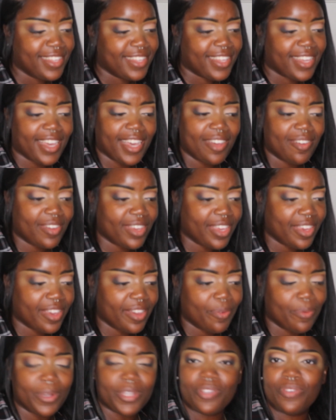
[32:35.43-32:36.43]
I don't care
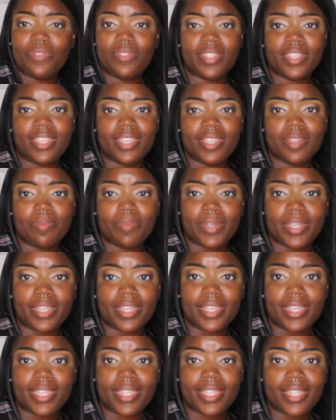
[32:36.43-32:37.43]
what you think,
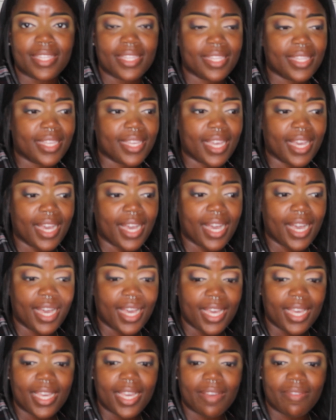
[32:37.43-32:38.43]
but I
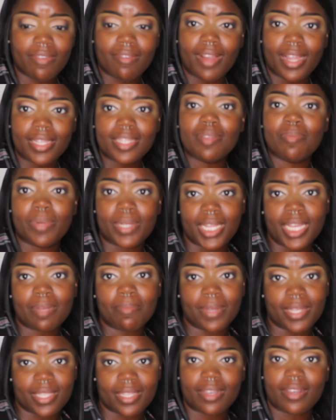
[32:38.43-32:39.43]
have a right to protect
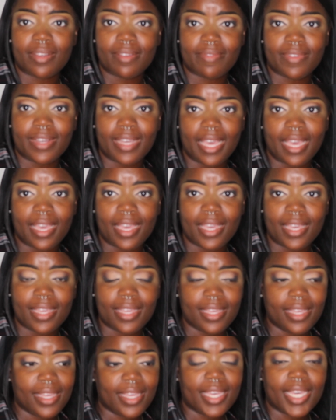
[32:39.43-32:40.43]
myself, okay?
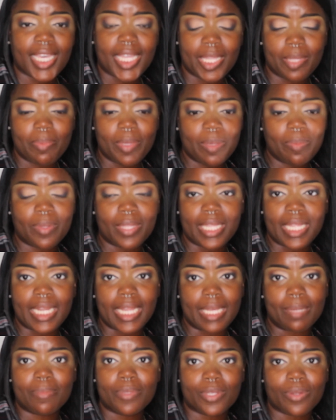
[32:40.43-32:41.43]
And the people that I
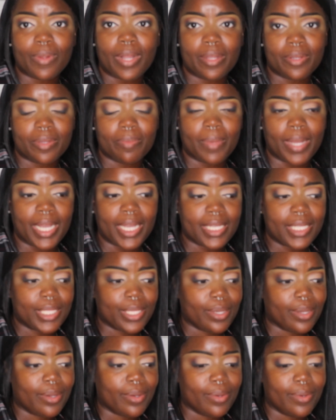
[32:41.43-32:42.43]
am surrounded by.
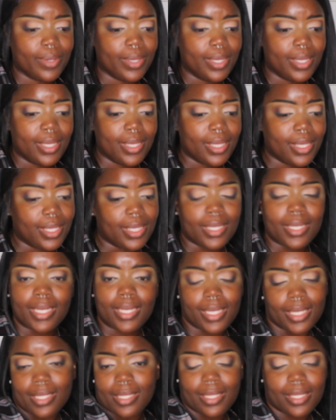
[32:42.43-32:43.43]
So
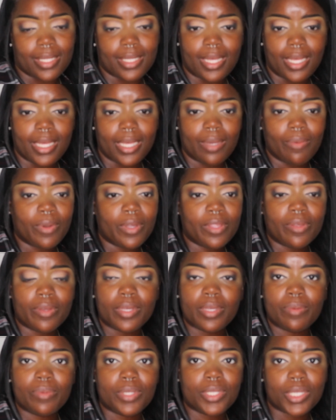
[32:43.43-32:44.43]
whether
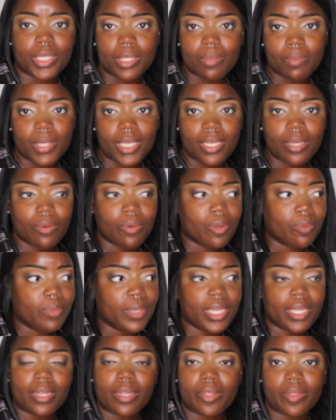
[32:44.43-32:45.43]
it was just me or
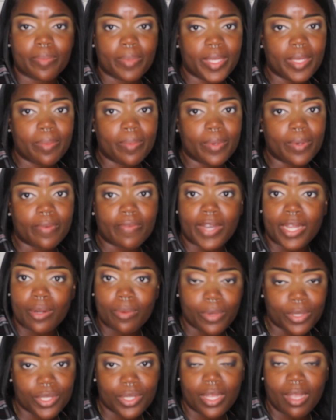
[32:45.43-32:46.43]
me and other people, if I don't
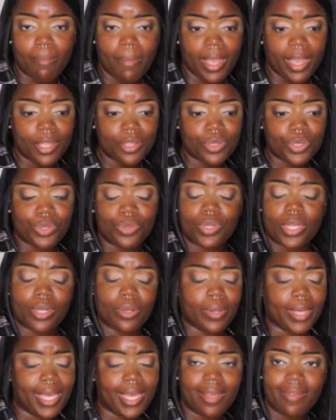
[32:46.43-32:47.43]
want you to have my address, you're not
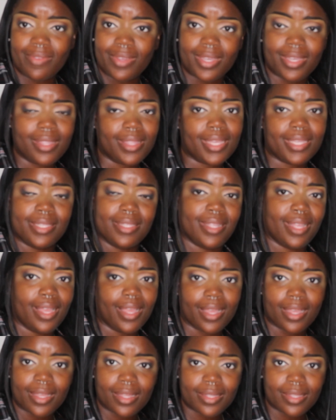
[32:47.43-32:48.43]
gonna have it, and that's
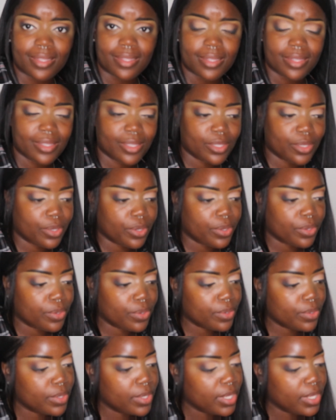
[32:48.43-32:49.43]
that. So